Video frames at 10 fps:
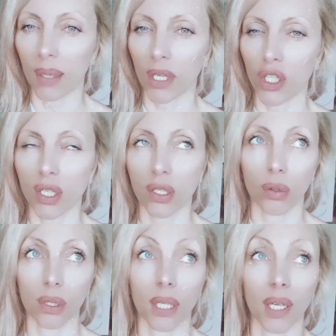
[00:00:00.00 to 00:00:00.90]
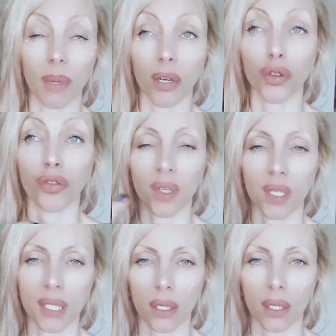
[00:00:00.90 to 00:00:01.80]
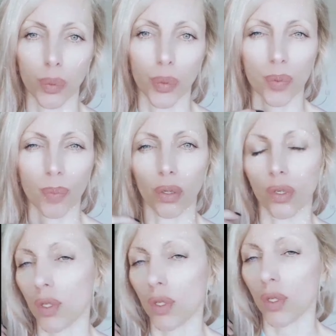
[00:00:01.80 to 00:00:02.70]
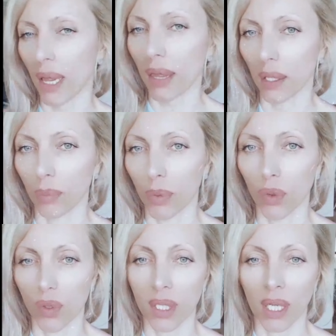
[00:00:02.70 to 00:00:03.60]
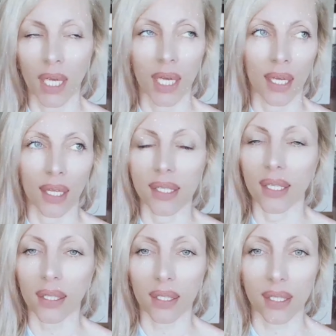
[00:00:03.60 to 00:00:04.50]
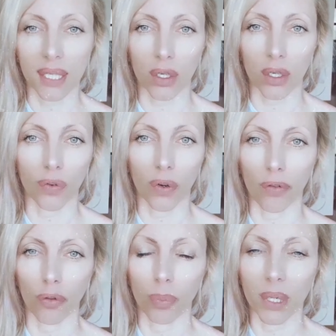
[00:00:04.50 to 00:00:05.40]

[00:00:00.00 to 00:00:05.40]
I'm not just talking about physical abuse, but also mental abuse, is not a sign of love.